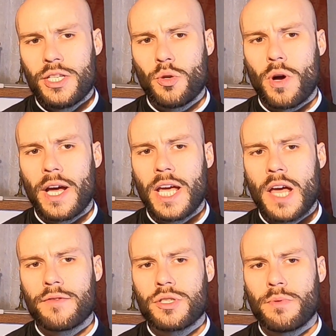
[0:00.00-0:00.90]
Do I
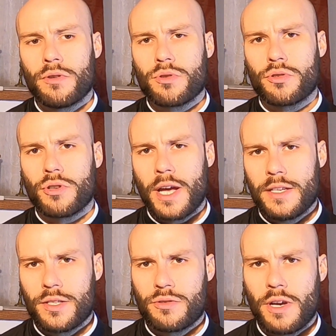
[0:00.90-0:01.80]
have spiritual
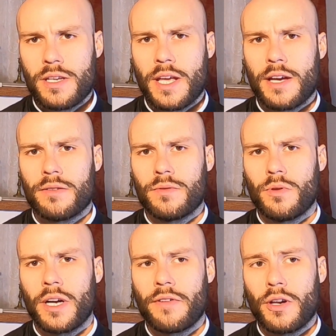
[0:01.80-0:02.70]
dryness right now?
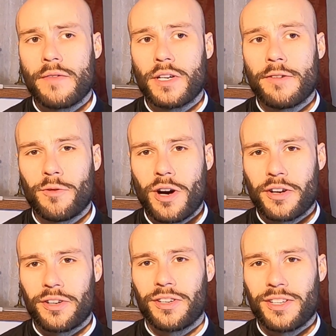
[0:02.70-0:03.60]
Right, if I don't have enough
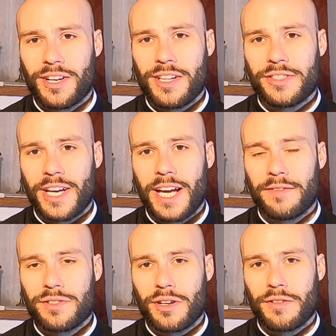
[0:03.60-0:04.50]
water, I'll die
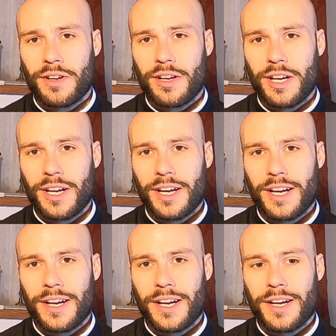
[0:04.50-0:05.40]

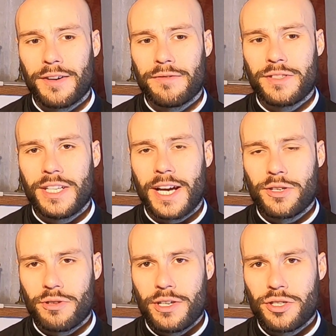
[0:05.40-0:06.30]
of
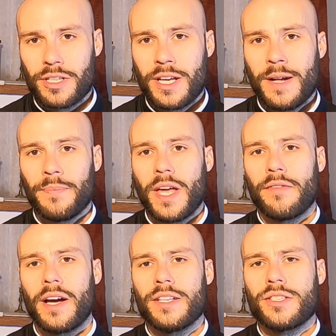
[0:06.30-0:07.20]
dehydration.
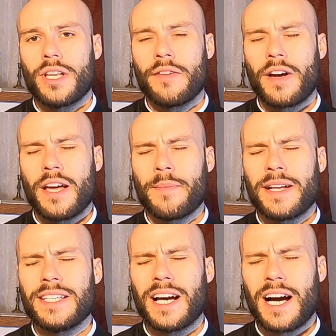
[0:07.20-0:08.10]
Am I
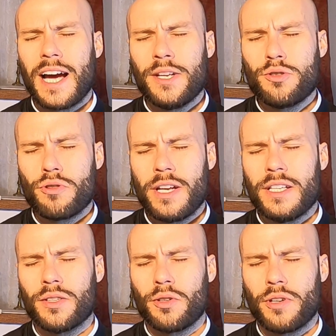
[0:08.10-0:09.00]

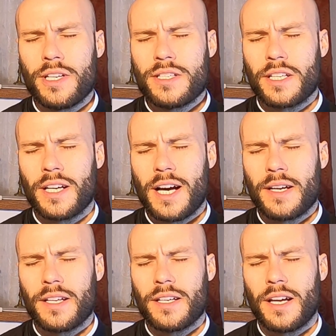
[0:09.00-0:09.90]
dehydrating the grace that
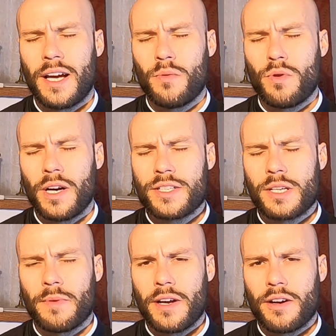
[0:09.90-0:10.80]
God wants
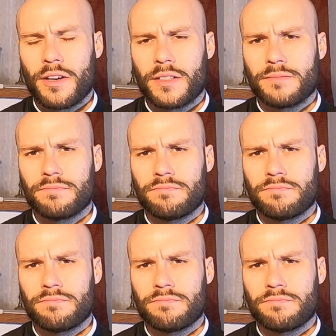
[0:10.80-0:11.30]
in my heart?